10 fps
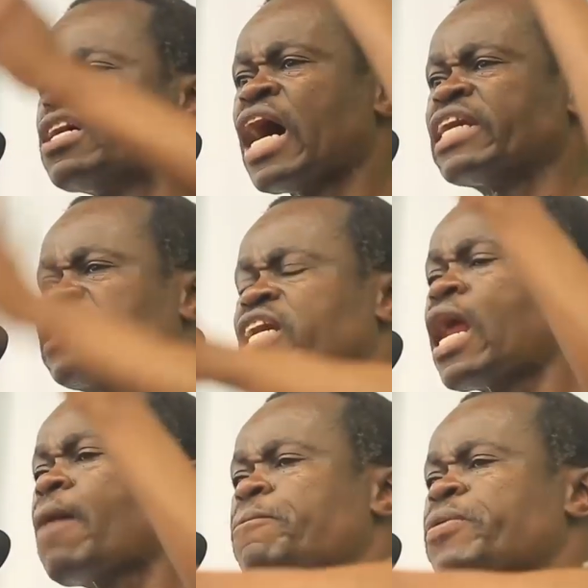a
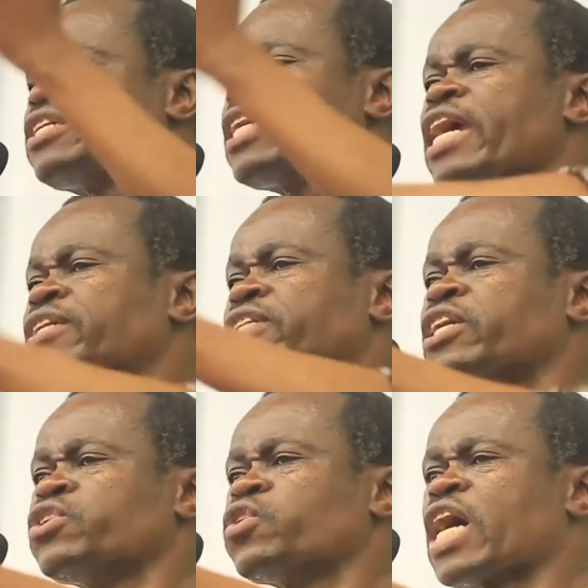
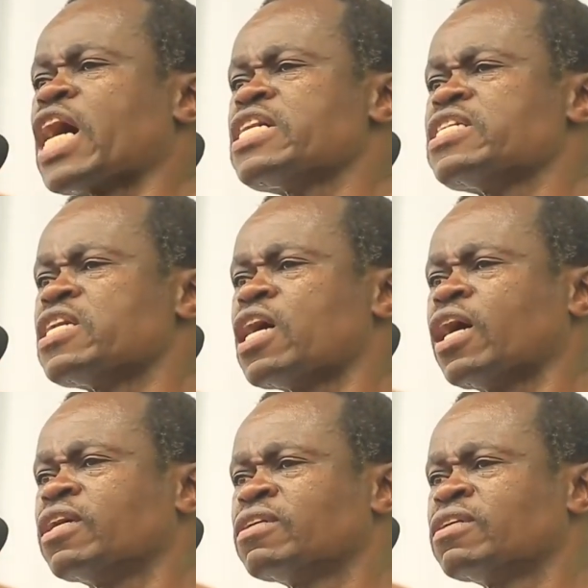dilapidated Uganda.